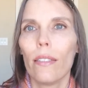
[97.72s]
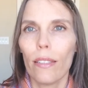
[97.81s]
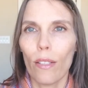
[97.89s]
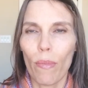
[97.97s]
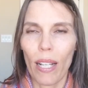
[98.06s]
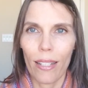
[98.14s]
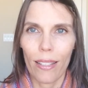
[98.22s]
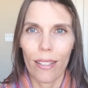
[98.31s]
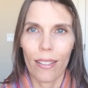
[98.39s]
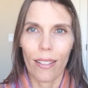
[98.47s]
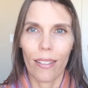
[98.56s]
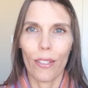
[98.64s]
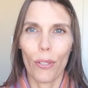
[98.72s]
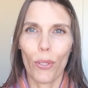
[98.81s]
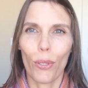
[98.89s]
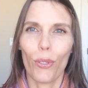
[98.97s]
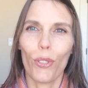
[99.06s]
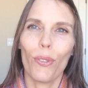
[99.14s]
the mat, since I just
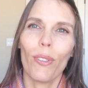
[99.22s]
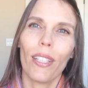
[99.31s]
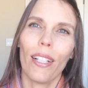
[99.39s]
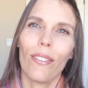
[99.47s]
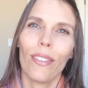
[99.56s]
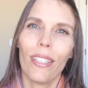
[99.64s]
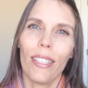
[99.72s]
told you what that one